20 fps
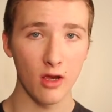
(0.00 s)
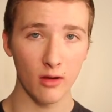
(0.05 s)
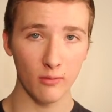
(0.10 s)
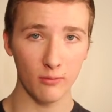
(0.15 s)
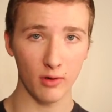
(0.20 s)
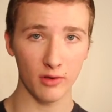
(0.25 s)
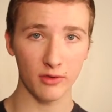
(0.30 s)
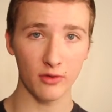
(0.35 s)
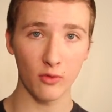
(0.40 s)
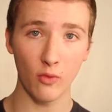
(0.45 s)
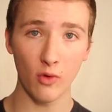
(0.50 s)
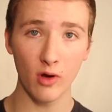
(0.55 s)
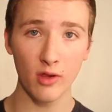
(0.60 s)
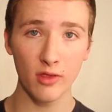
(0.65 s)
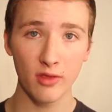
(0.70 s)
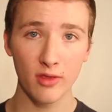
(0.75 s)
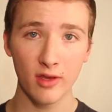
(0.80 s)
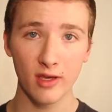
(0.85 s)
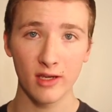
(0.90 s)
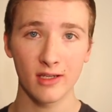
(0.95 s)
But the one
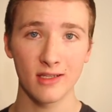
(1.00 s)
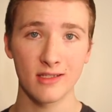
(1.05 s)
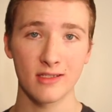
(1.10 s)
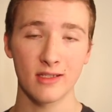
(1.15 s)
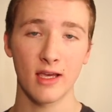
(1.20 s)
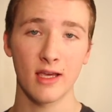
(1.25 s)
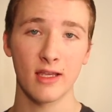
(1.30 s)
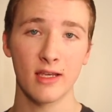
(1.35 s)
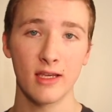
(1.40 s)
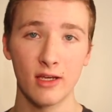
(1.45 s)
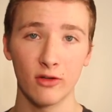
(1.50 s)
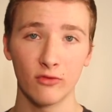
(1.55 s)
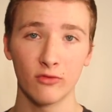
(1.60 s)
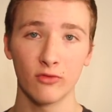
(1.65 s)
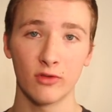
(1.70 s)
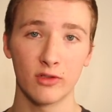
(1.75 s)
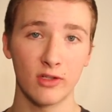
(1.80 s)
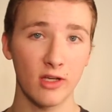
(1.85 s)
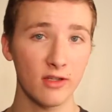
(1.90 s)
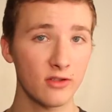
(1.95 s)
thing is that
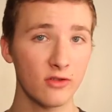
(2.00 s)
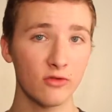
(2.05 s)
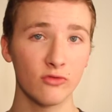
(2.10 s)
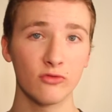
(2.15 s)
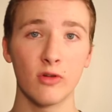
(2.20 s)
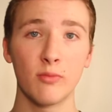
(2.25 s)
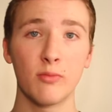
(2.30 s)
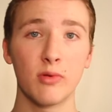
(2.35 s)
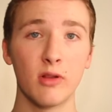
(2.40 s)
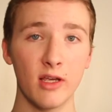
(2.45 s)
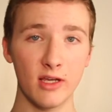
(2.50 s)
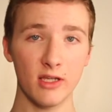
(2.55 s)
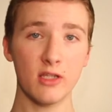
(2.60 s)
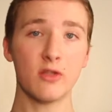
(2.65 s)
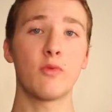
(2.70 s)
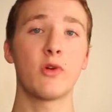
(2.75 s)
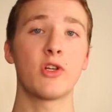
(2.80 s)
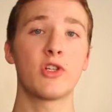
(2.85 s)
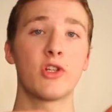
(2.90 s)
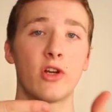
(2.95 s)
it doesn't
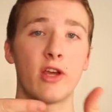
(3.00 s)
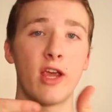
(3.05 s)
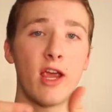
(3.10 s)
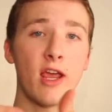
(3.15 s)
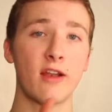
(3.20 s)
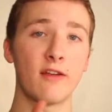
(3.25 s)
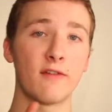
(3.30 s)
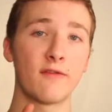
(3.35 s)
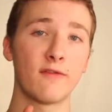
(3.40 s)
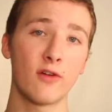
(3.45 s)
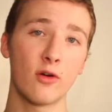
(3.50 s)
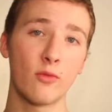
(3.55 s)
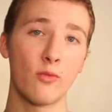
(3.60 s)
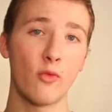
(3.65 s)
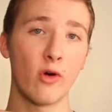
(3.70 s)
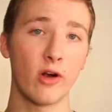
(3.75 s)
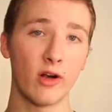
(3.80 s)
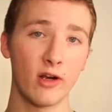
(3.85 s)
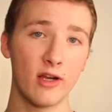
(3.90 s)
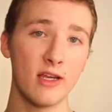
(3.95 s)
replace what your Canon
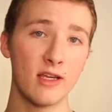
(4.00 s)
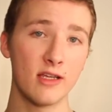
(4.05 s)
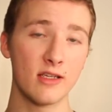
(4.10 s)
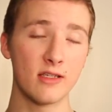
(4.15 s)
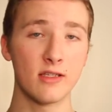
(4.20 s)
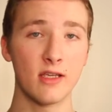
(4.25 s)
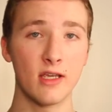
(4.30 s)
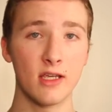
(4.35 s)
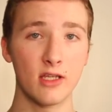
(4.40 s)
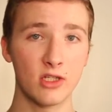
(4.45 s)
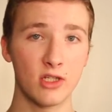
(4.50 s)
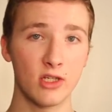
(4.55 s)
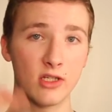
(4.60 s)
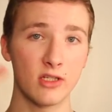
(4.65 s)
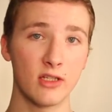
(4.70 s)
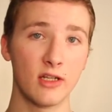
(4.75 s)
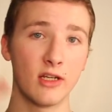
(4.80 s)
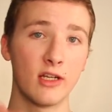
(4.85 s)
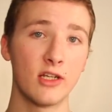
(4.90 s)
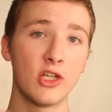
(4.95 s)
firmware is, it's
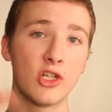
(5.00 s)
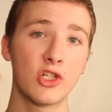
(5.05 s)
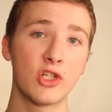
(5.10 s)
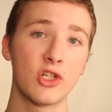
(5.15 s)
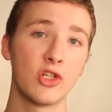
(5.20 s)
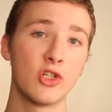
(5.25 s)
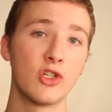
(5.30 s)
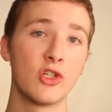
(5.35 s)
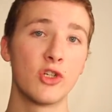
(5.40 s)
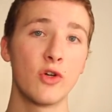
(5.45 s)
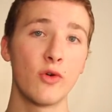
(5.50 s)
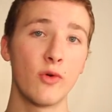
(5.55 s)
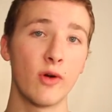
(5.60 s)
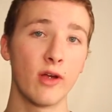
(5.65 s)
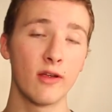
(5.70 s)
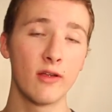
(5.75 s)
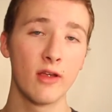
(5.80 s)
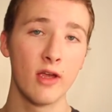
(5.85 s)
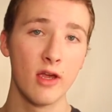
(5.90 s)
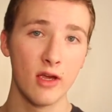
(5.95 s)
just an addition to
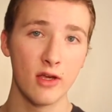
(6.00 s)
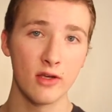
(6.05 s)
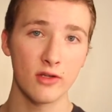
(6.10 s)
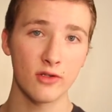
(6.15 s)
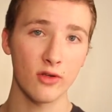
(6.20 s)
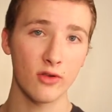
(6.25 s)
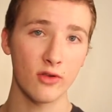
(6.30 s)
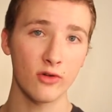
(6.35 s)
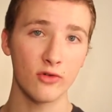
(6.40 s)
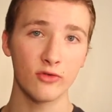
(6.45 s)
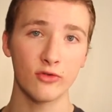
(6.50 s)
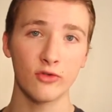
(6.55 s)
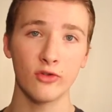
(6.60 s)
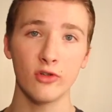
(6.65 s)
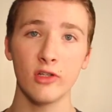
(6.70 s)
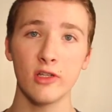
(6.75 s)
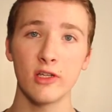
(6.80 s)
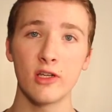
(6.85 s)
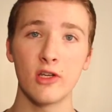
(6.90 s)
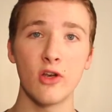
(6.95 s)
it. So there's
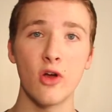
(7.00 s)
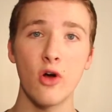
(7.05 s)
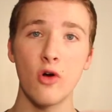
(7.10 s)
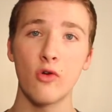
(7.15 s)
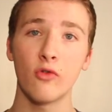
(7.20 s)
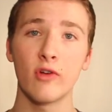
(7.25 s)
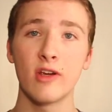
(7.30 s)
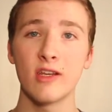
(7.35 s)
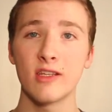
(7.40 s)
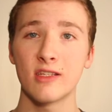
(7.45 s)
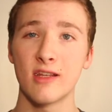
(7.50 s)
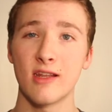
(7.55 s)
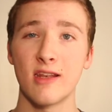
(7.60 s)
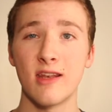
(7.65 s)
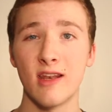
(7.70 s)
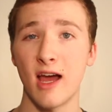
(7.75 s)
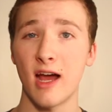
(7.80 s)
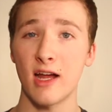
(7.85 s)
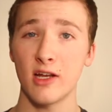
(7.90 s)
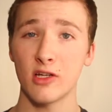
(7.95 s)
really no
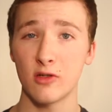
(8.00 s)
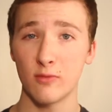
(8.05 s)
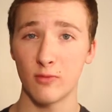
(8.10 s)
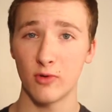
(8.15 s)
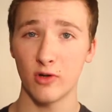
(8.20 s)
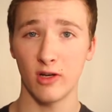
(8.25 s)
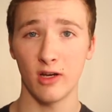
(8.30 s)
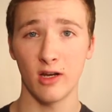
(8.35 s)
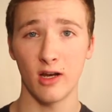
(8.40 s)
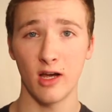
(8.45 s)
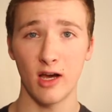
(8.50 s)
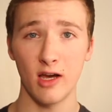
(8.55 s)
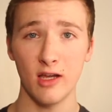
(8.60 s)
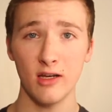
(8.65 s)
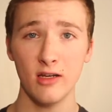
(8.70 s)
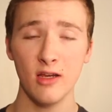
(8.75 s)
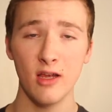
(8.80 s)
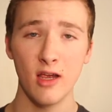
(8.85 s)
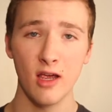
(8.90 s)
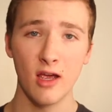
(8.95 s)
reason not to put it on.